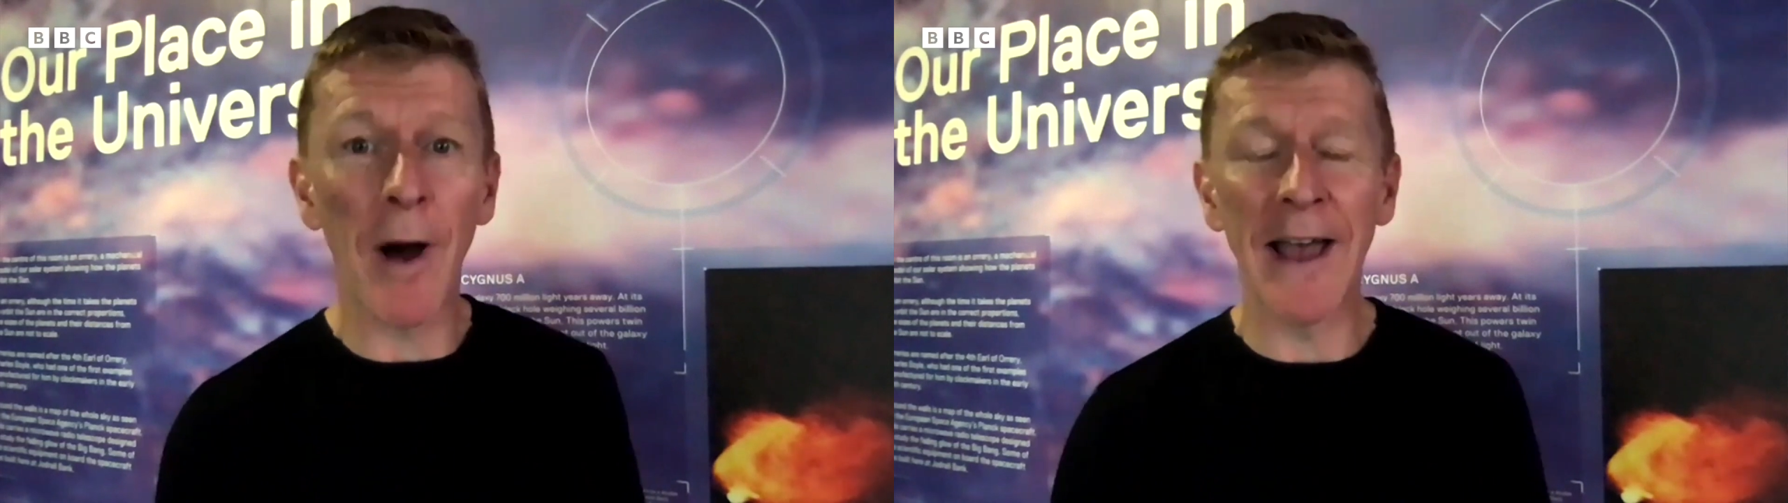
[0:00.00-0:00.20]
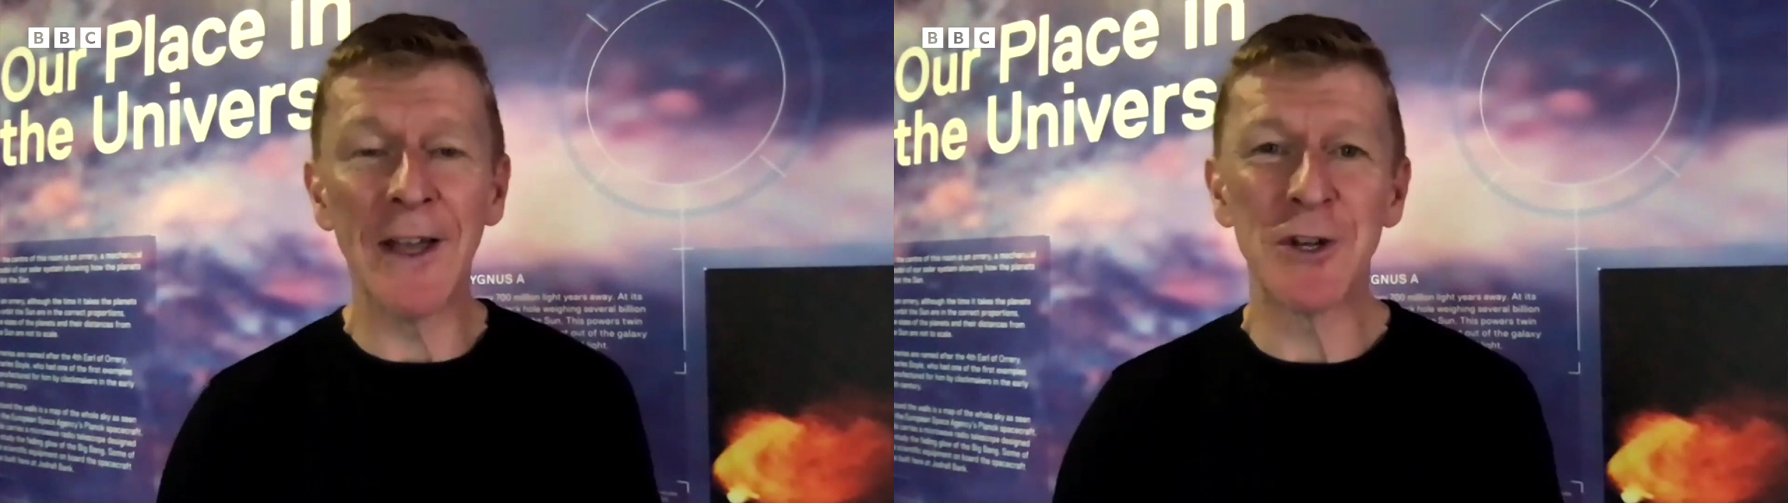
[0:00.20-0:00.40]

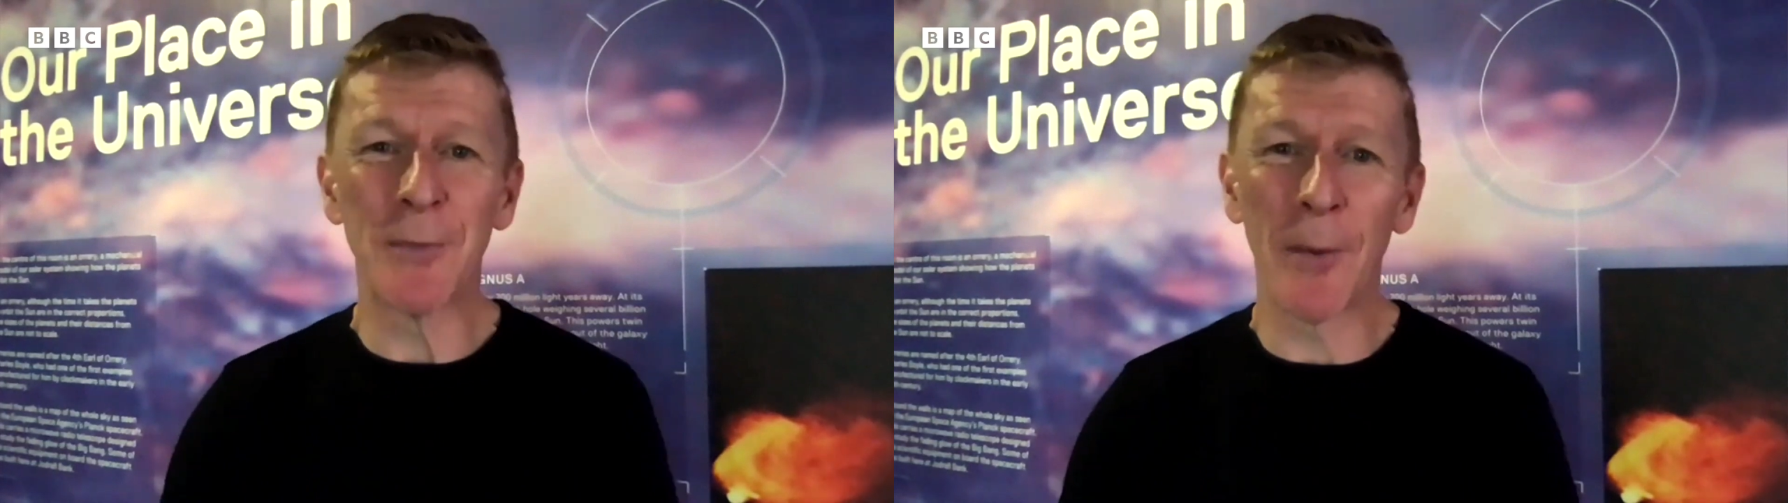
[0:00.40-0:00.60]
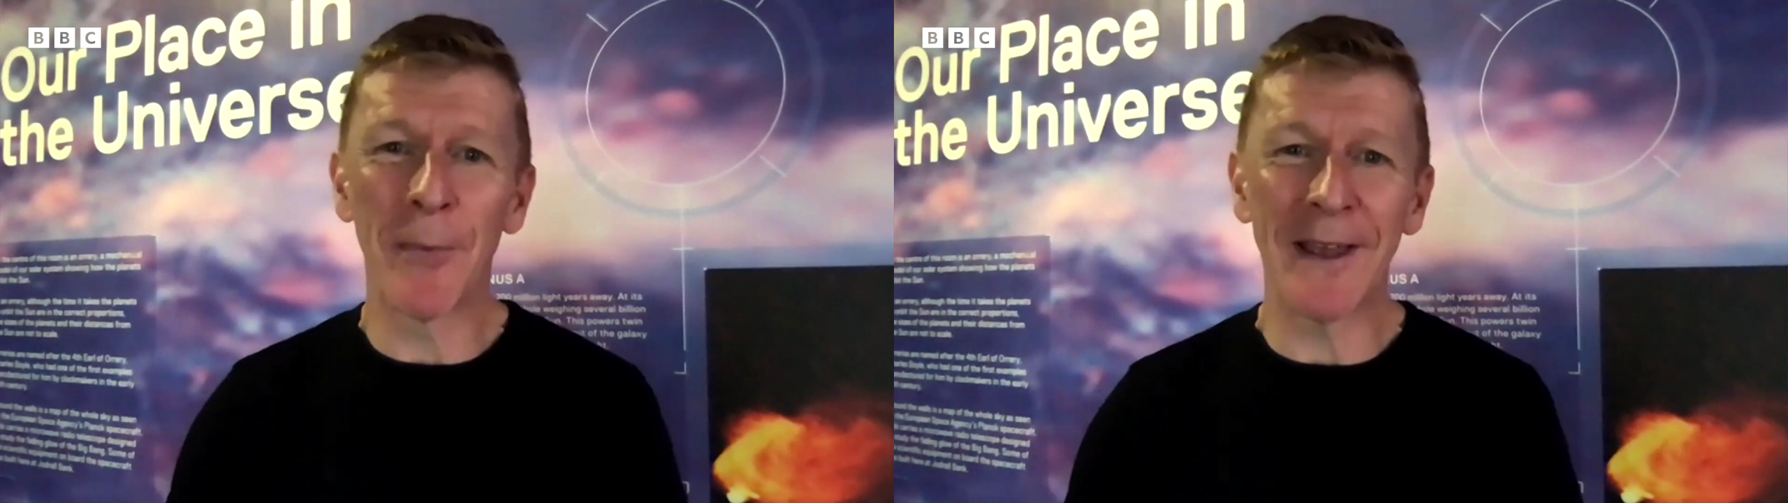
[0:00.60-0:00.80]
our aging
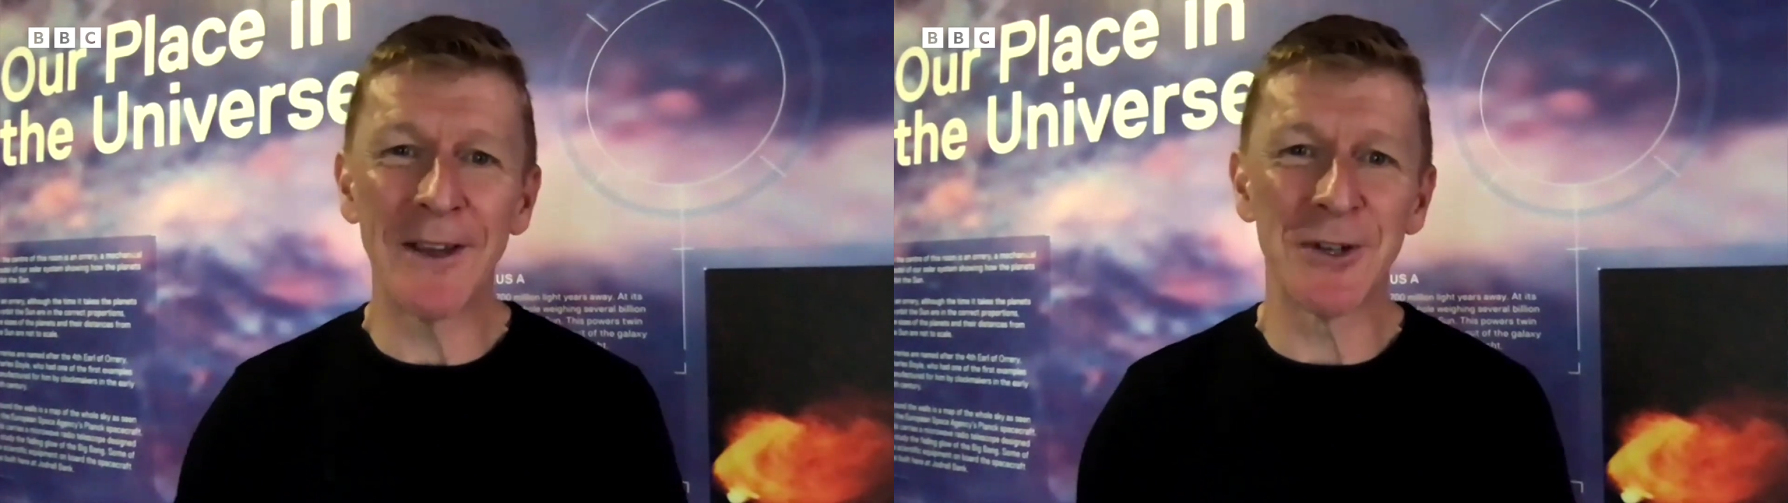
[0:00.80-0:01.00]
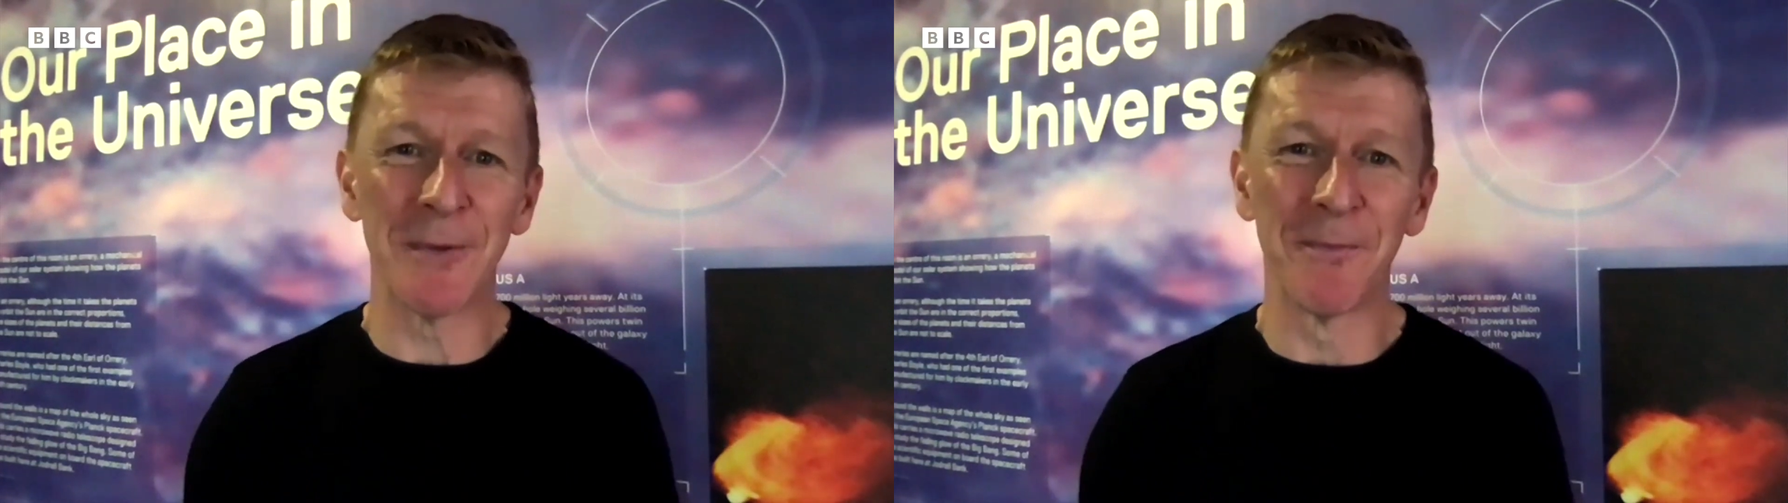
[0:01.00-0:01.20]

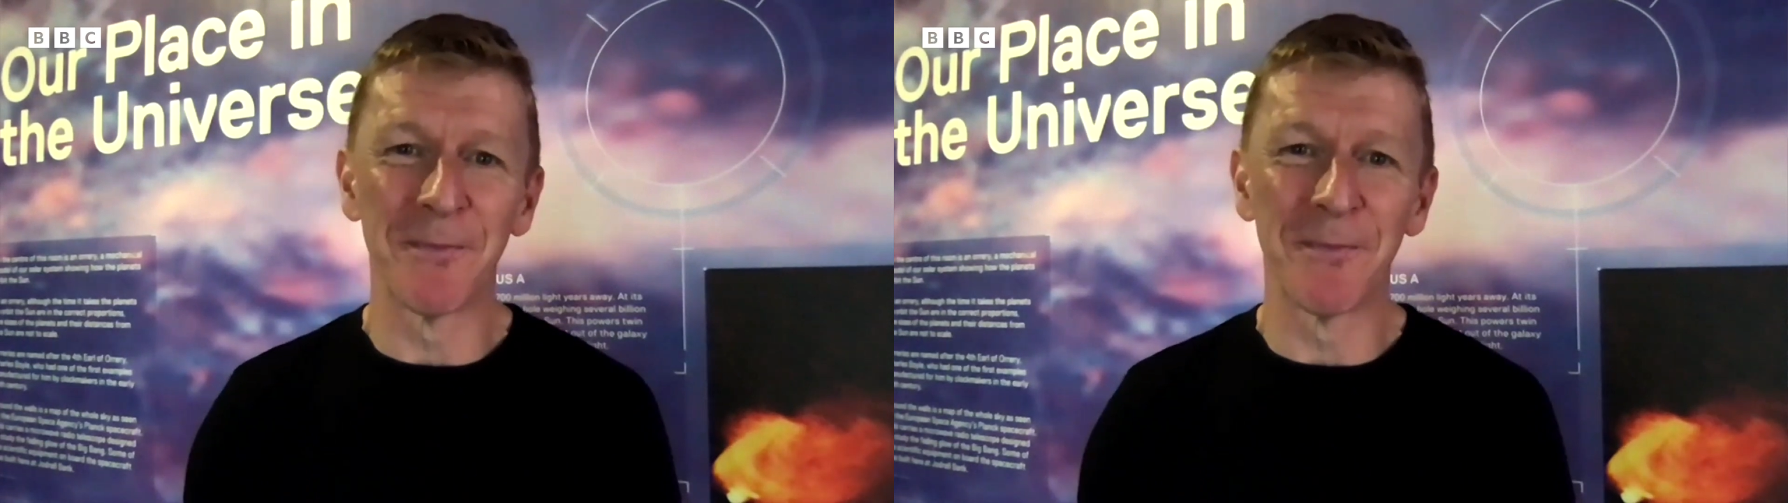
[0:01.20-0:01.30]
population.